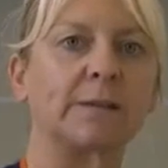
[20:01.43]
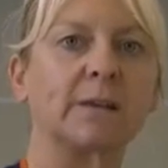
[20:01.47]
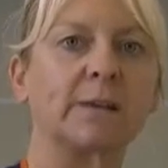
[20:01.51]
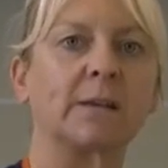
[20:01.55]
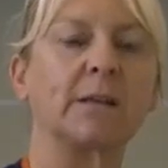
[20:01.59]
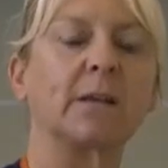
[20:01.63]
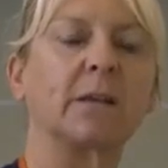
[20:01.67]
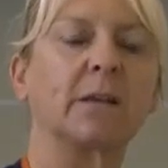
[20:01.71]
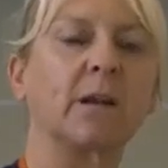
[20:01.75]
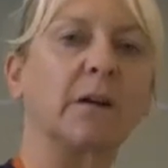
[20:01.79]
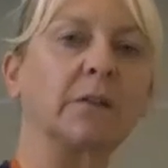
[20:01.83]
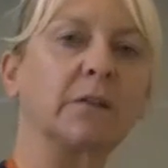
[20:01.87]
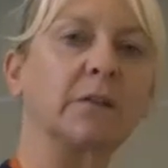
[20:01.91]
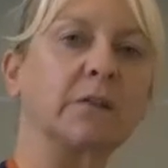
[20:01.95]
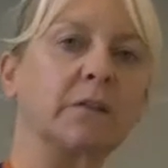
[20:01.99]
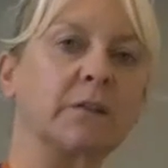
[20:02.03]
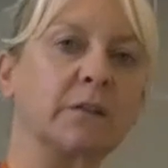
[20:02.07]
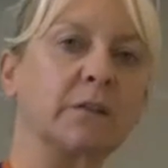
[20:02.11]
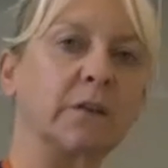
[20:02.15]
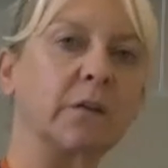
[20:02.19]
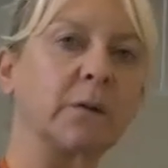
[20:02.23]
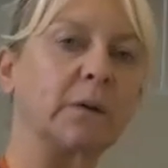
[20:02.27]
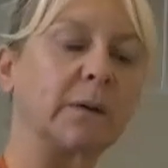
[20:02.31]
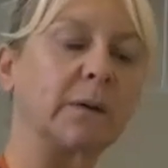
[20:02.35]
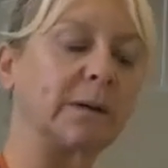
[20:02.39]
thing you're going to
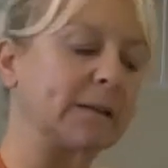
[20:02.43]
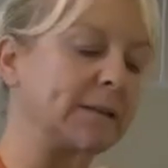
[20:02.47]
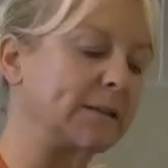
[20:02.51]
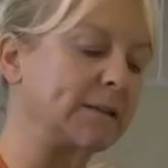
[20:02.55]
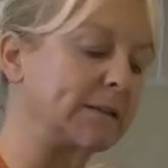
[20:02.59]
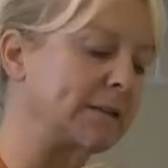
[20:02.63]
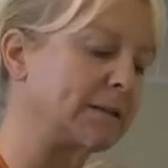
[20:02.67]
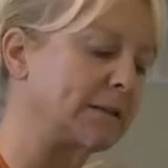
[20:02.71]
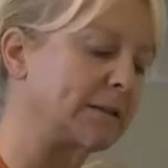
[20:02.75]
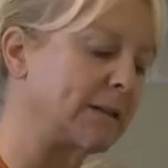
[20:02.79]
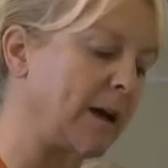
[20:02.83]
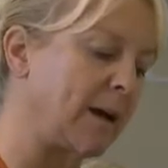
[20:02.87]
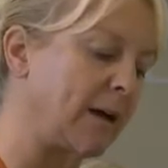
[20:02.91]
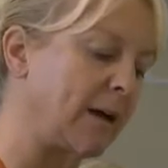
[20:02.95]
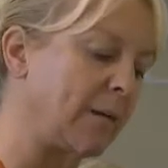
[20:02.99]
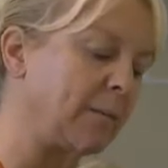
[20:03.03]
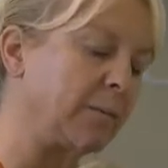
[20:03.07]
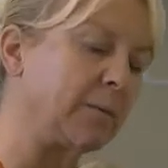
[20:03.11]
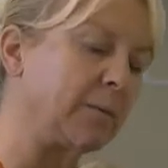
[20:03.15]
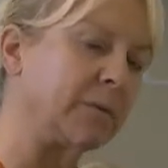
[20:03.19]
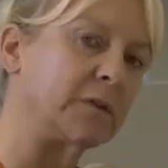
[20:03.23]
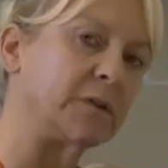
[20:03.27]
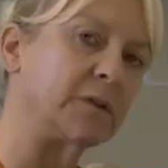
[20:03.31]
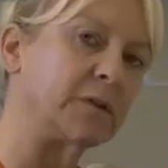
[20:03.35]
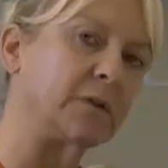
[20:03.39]
do is
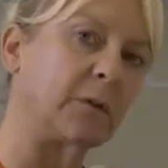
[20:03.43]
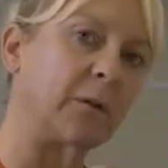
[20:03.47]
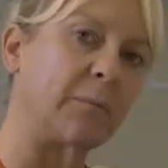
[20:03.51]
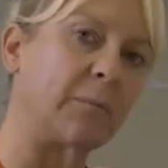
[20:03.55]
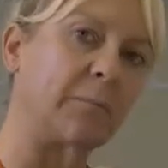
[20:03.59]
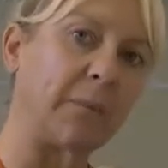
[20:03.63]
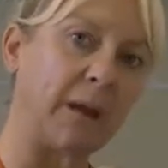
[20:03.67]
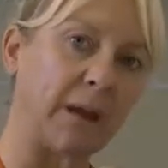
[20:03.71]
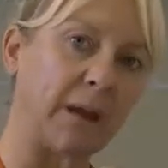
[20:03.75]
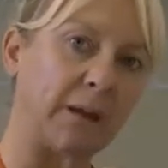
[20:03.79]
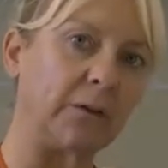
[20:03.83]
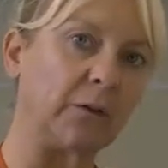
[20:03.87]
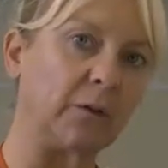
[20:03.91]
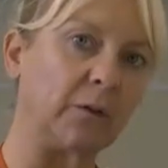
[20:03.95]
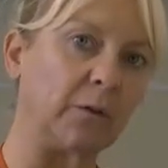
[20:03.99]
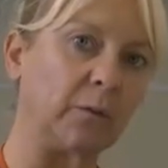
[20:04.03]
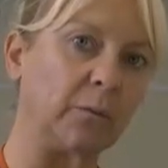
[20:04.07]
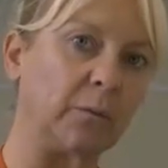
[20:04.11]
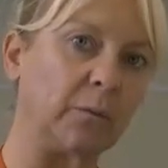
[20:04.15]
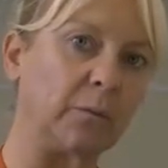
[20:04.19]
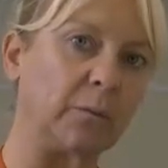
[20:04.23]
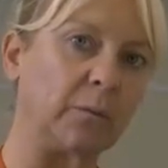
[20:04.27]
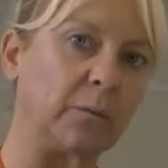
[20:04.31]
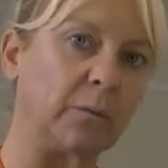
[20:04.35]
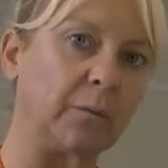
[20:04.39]
do a manual